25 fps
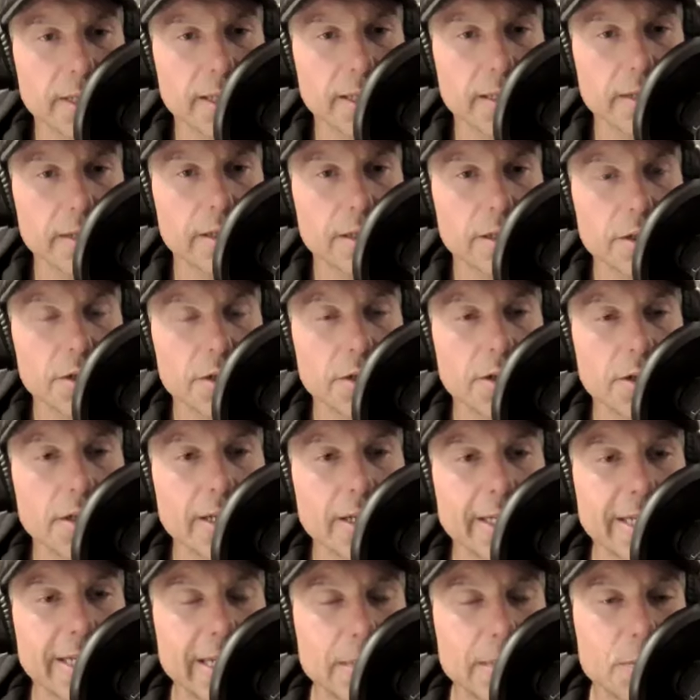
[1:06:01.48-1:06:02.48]
it, you're going to
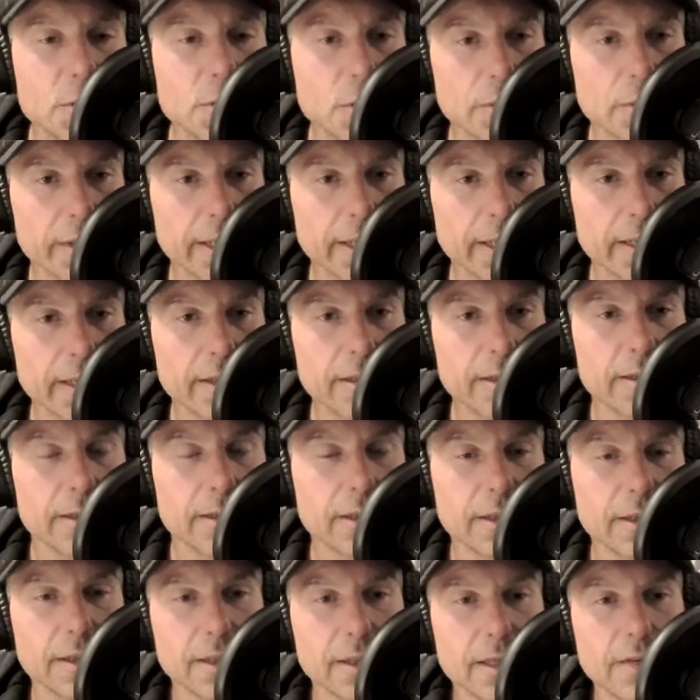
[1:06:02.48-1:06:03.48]
keep doing it.
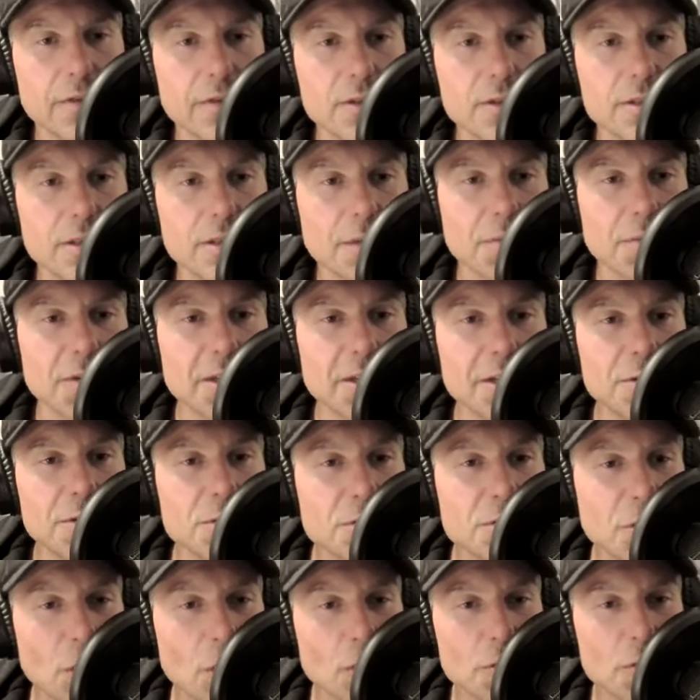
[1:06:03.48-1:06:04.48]
If it's something you
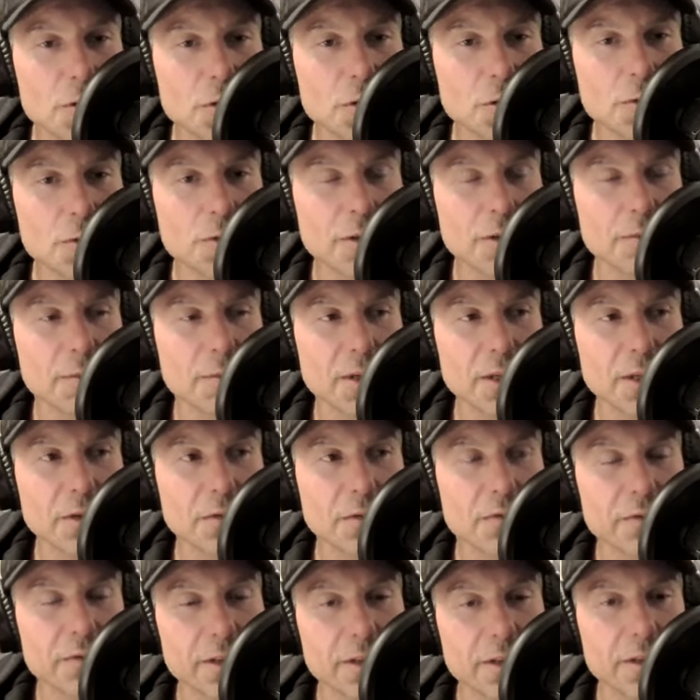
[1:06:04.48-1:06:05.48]
don't do but you
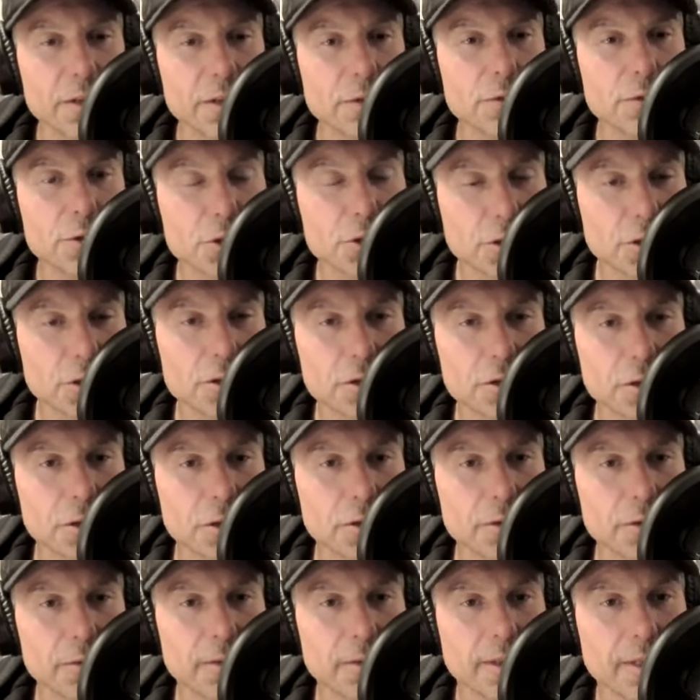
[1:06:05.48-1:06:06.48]
feel you should
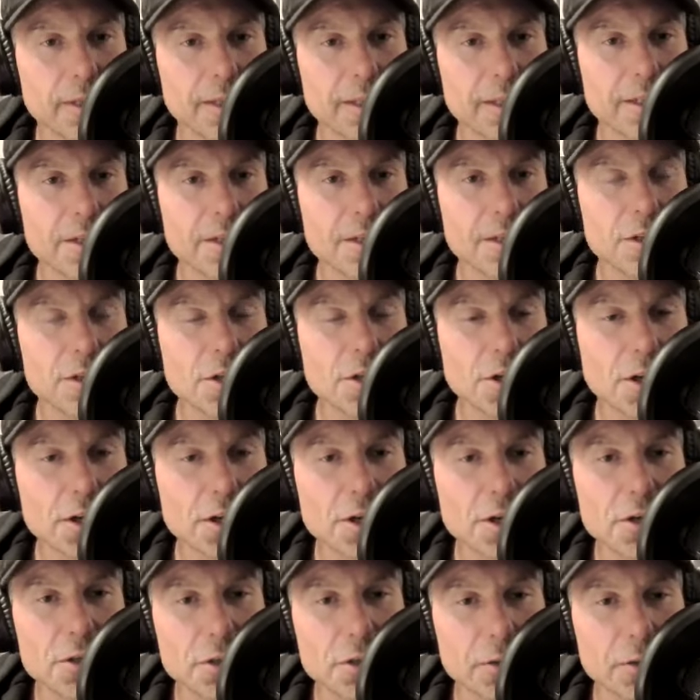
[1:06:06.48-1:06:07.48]
do, you're going
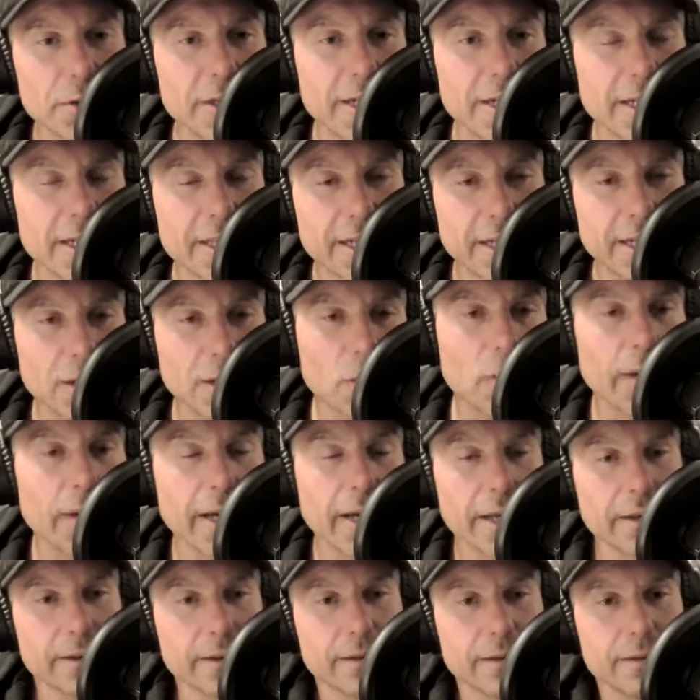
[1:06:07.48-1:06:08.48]
to do it and then
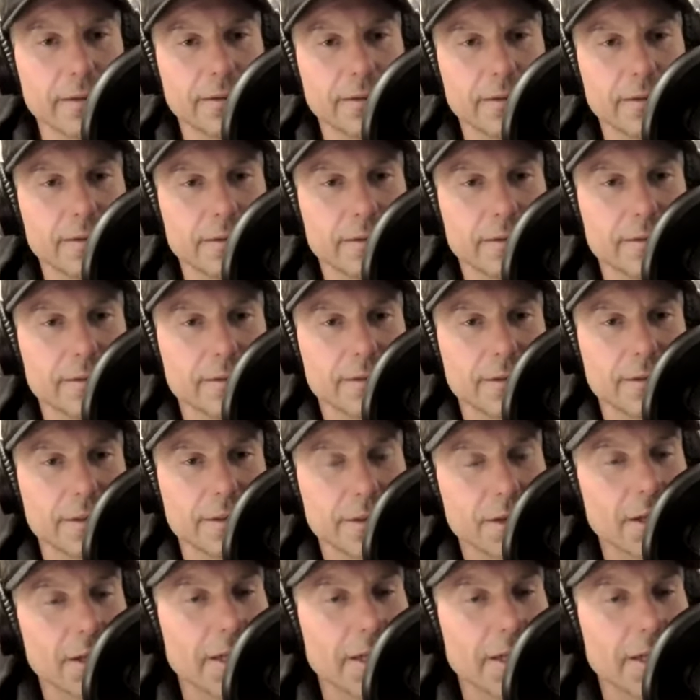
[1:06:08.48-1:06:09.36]
quit. You're